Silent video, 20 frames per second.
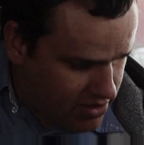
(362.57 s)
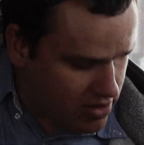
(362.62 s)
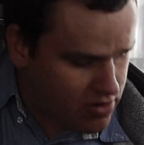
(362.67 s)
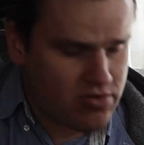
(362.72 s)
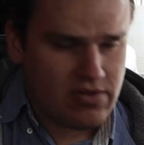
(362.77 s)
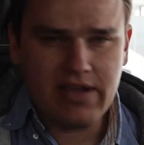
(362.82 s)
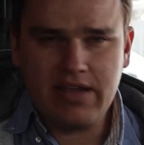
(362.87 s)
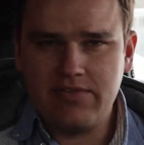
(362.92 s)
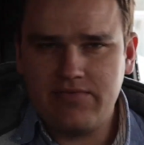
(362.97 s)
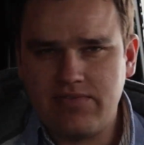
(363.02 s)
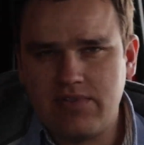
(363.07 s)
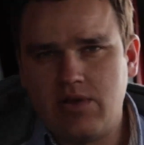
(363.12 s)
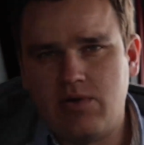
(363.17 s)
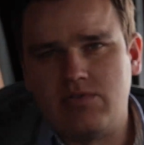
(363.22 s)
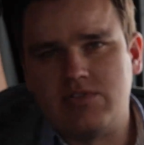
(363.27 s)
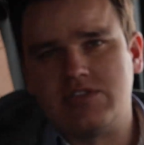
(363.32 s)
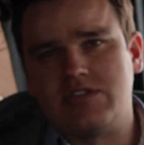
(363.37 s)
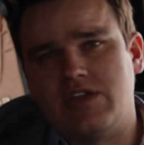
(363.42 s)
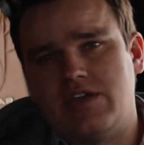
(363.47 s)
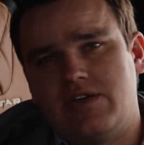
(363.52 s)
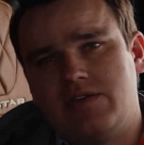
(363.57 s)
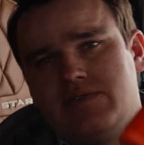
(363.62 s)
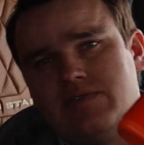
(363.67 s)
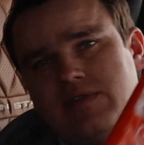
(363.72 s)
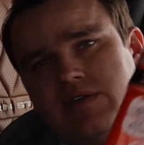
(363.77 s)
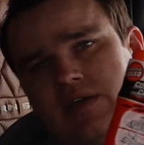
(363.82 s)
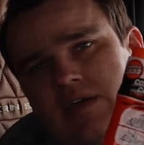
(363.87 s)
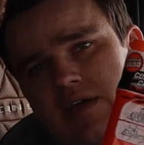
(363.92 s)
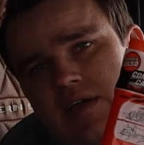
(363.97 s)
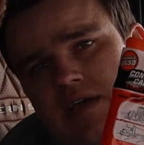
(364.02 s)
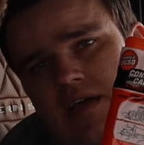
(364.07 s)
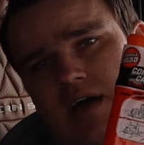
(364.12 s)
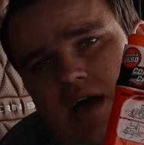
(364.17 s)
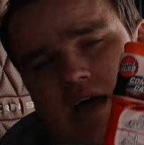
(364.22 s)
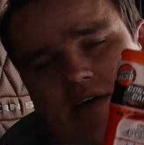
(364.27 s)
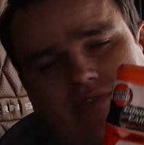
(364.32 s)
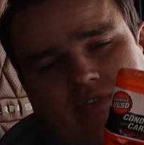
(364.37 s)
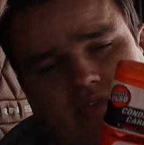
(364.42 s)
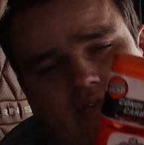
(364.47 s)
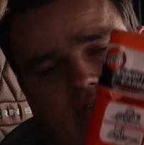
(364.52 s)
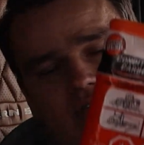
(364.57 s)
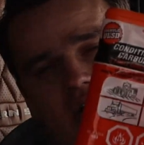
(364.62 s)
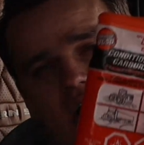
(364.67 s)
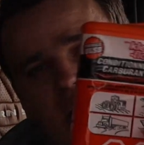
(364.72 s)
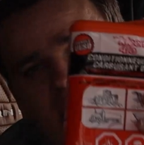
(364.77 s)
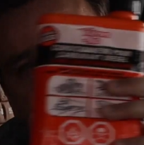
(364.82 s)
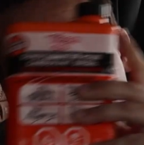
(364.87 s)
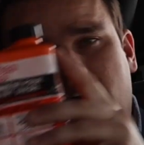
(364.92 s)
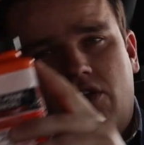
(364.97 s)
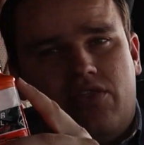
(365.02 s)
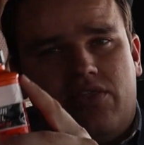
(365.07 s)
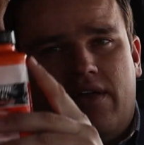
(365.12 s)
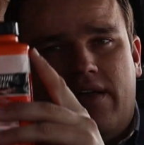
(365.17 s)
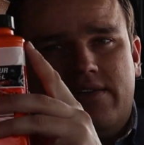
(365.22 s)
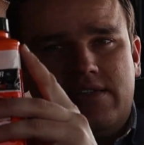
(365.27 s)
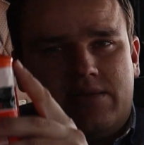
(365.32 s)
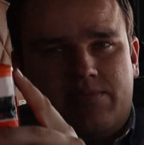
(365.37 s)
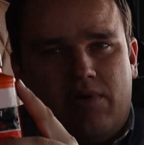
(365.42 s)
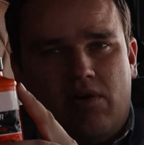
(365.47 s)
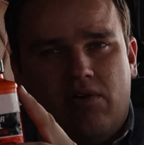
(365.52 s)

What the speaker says: the clean flow is good. I've heard a lot of good things